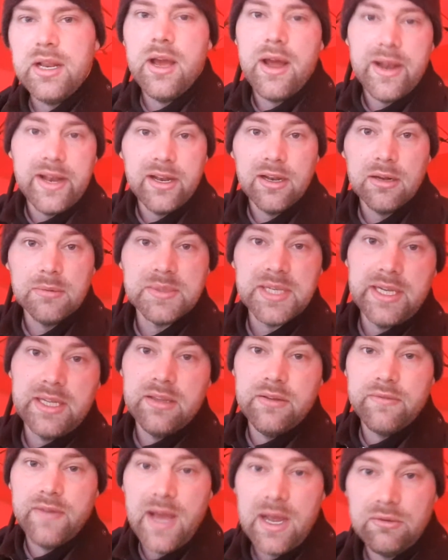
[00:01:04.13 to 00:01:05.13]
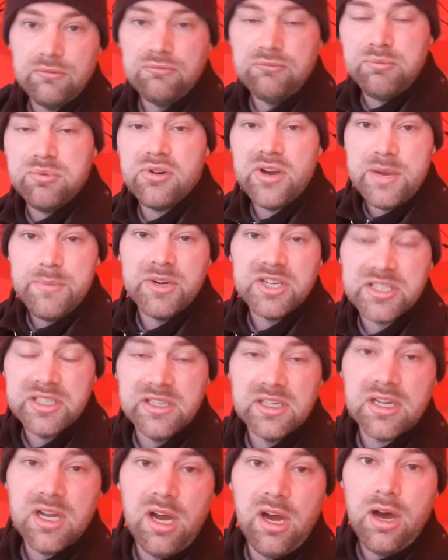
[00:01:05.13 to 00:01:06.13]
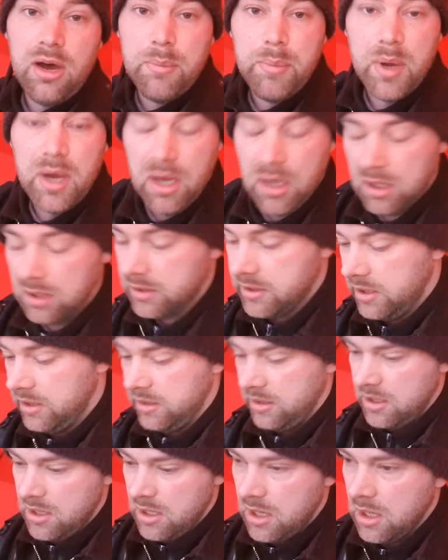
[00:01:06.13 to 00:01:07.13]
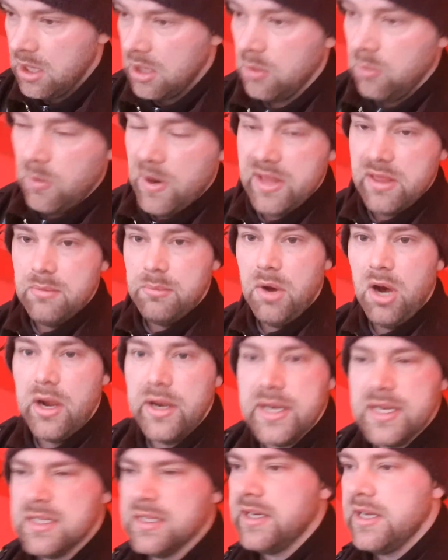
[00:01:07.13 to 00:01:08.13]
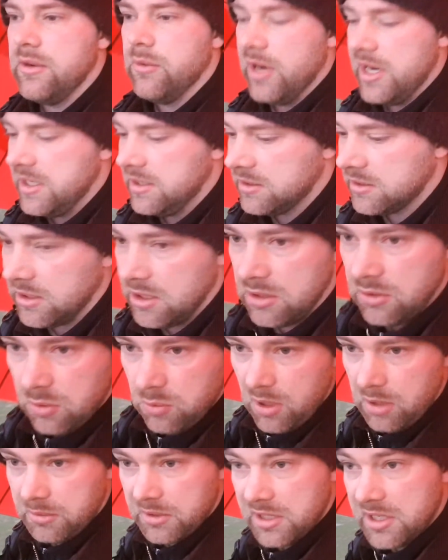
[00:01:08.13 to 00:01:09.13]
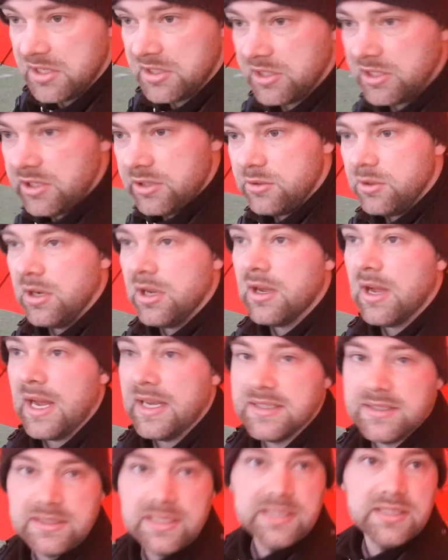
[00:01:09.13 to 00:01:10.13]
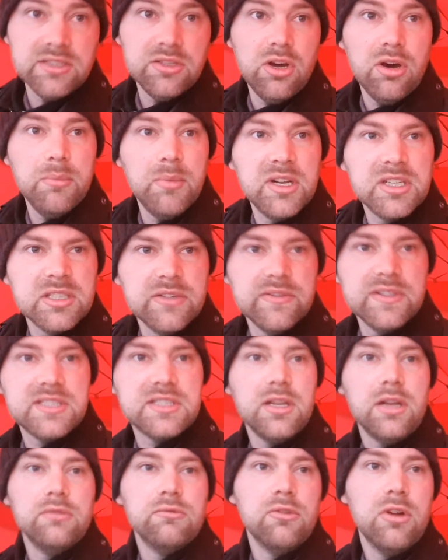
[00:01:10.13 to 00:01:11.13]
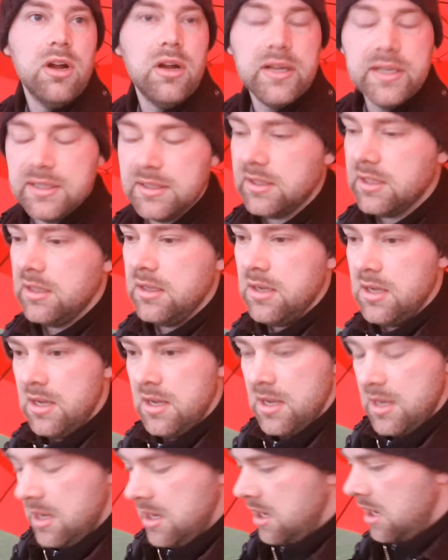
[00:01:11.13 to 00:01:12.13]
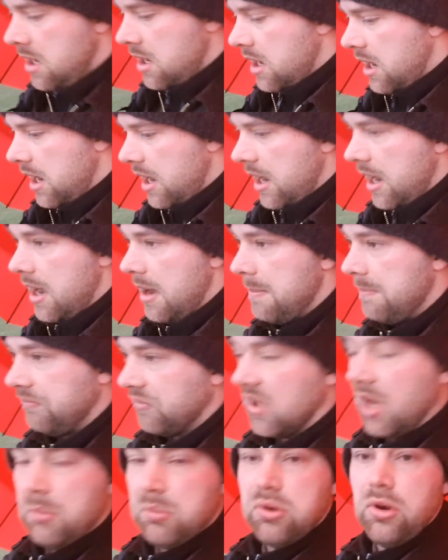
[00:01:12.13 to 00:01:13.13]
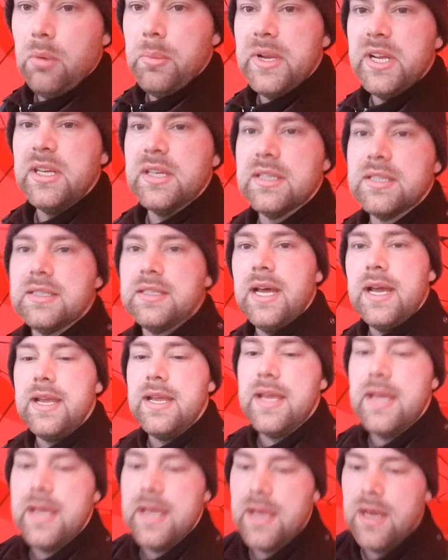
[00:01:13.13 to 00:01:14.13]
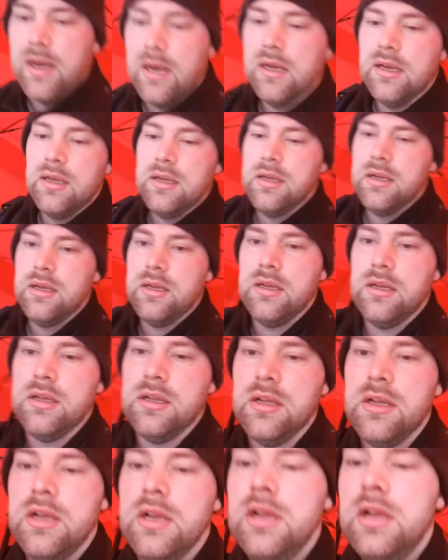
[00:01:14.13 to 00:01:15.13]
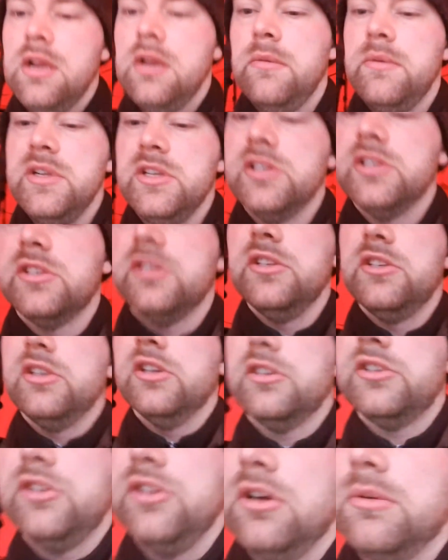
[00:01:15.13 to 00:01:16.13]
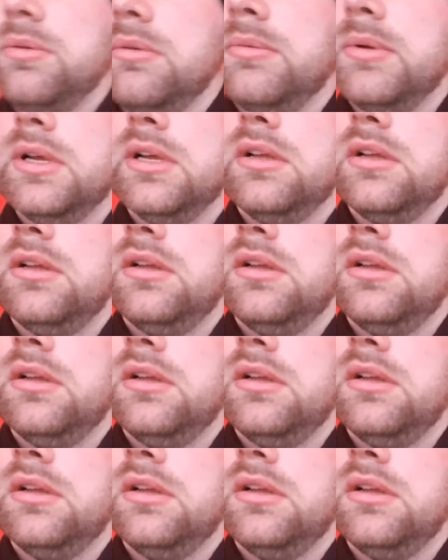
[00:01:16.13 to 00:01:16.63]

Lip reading: I ended up taking the van pretty much in the car park where the mine is anyway. So what I'm going to do, as there's not much of a sunrise, I'm probably going to stay here. Let me just adjust you up a bit.